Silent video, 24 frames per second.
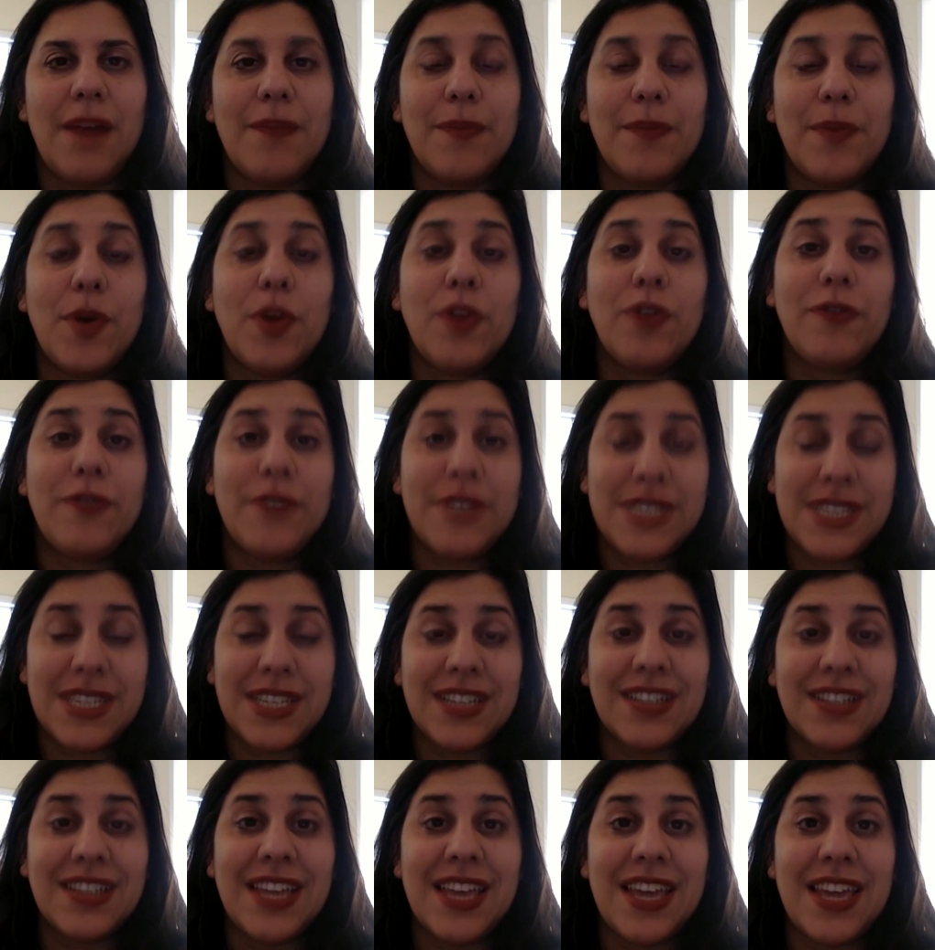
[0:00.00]
both
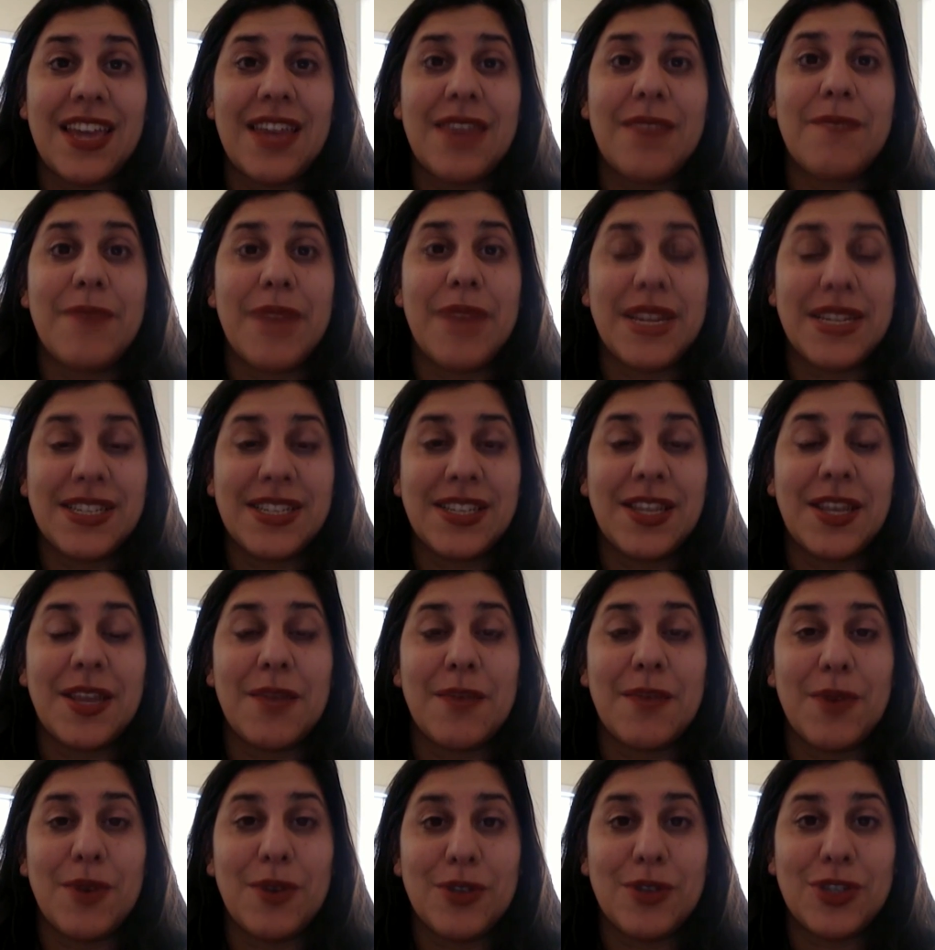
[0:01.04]
physically, mentally,
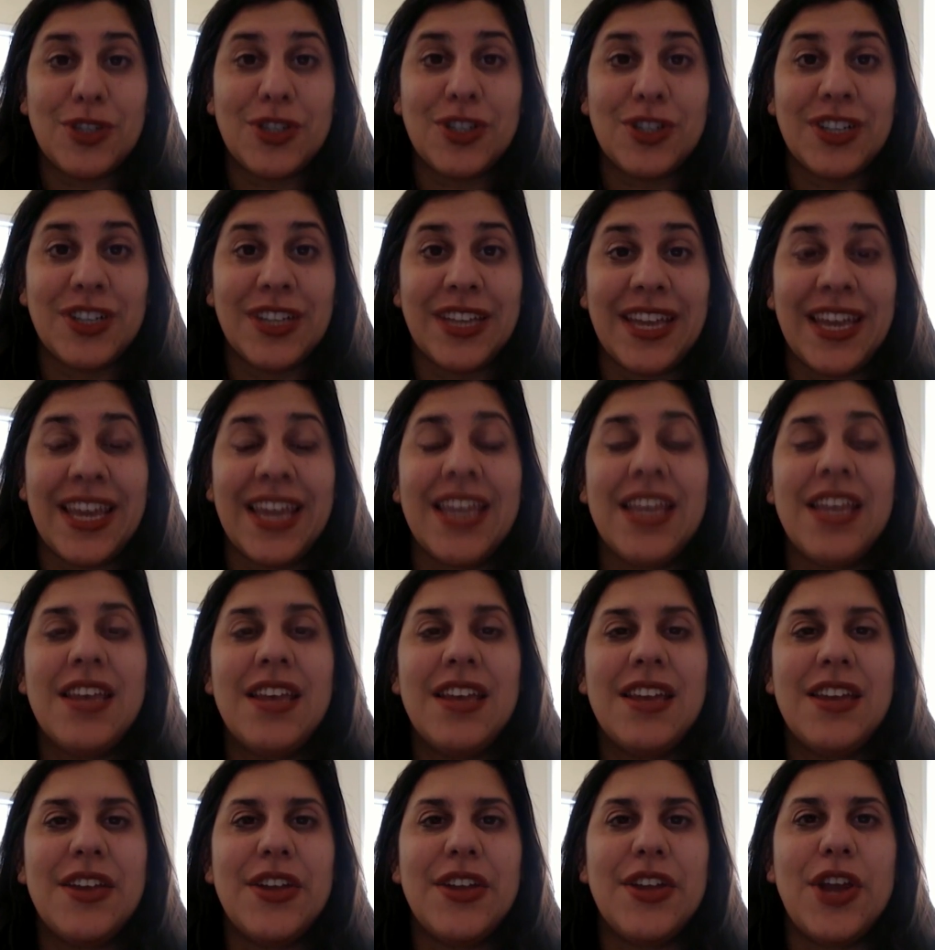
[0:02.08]
emotionally
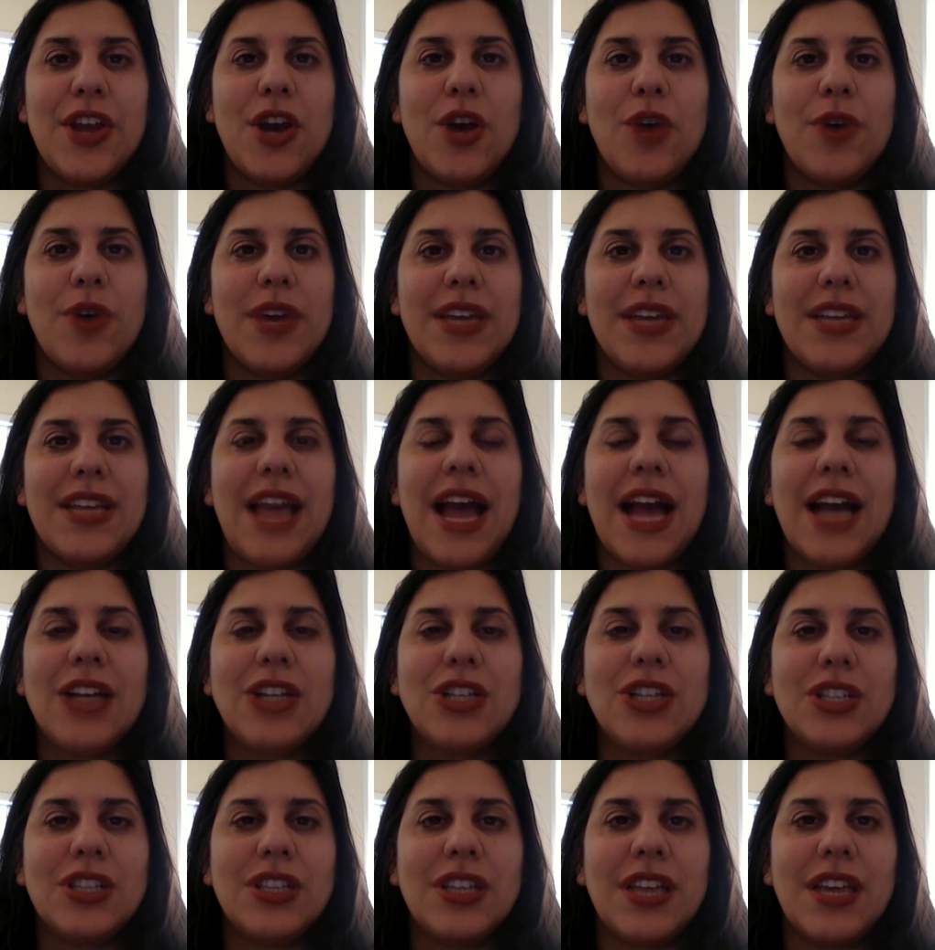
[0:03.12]
it
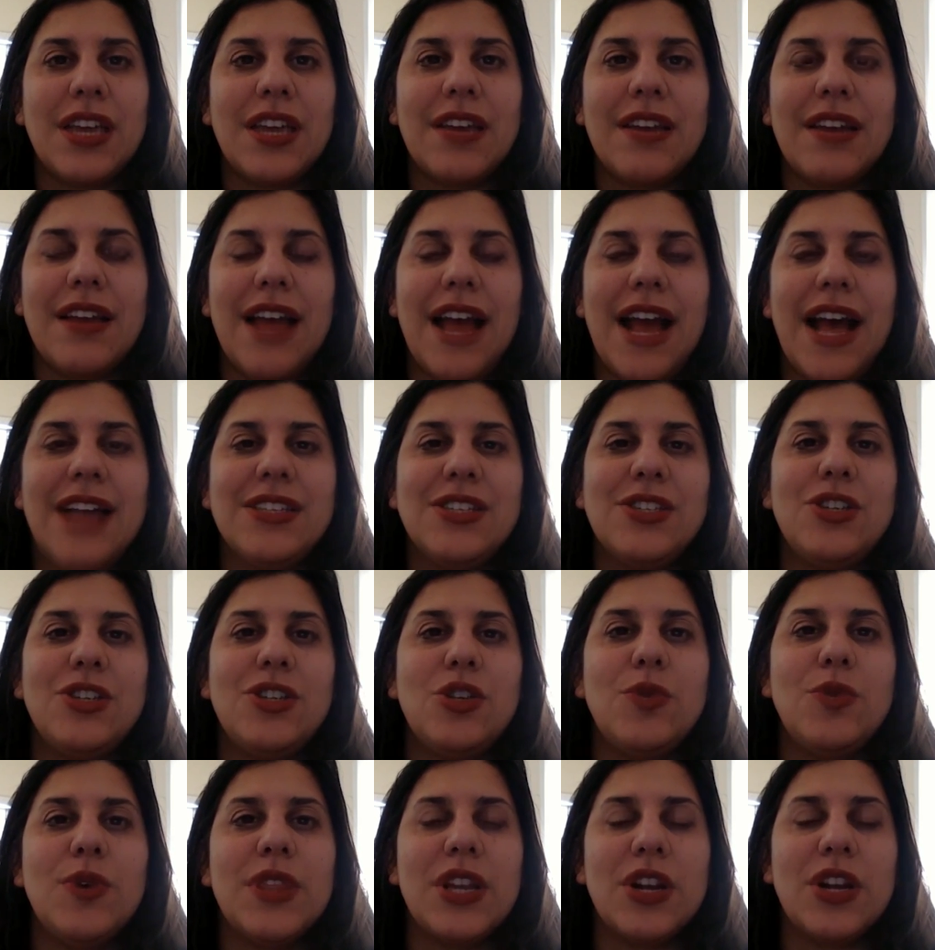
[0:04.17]
actually has to do with